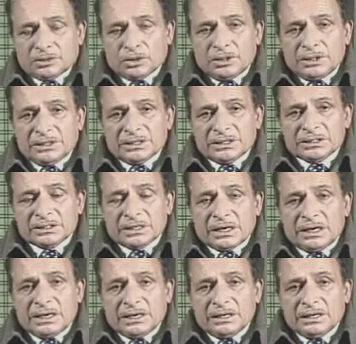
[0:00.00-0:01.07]
So it is
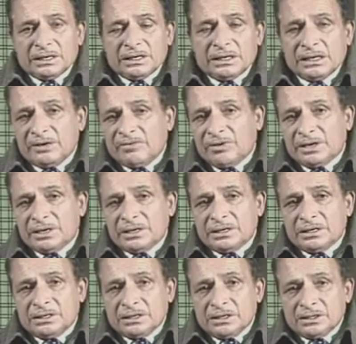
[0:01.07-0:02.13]
in a way
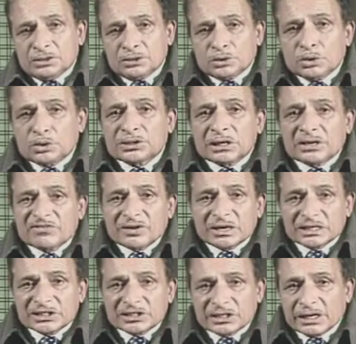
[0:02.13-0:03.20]
social
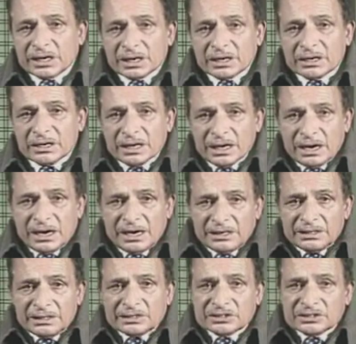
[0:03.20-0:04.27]
functioning,
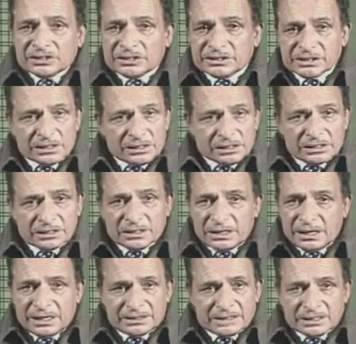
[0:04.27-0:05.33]
and it is result,
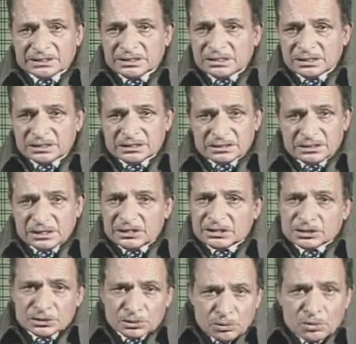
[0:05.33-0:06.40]
and the result
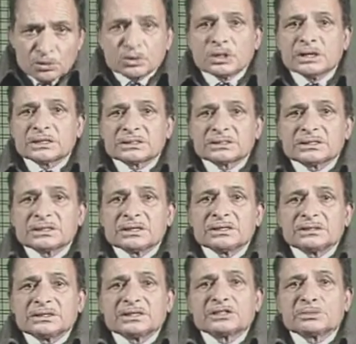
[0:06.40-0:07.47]
is known to us,
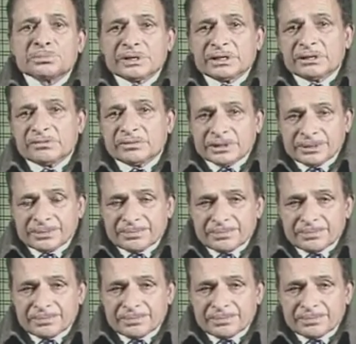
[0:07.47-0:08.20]
that is behavior.